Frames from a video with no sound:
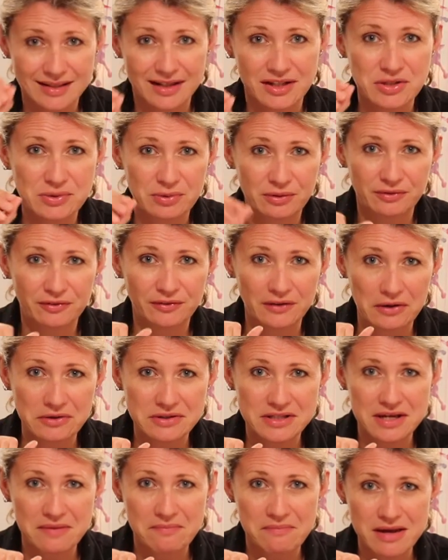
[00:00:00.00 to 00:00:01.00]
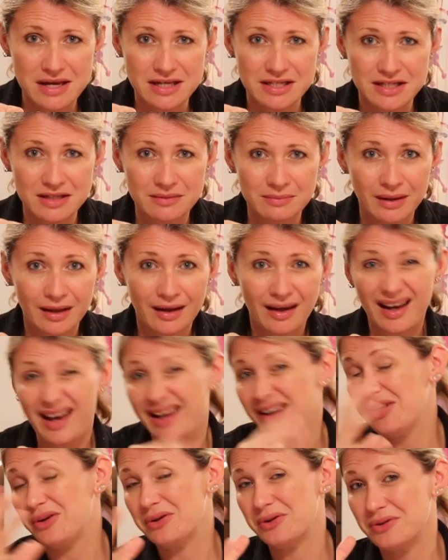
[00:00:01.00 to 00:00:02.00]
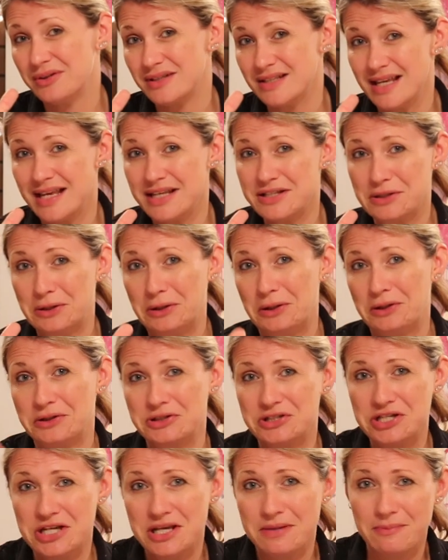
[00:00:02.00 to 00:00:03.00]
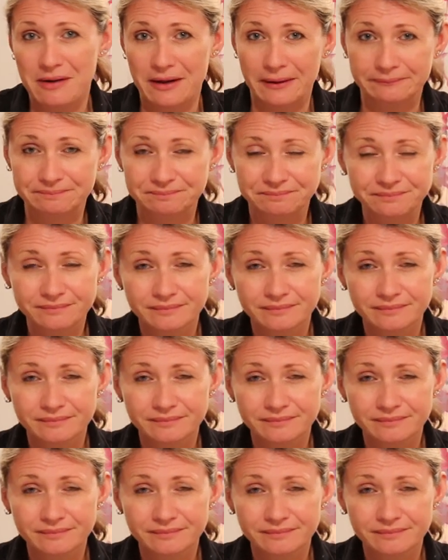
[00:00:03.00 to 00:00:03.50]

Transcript: an actual floating medium, and of course it's a lot cheaper.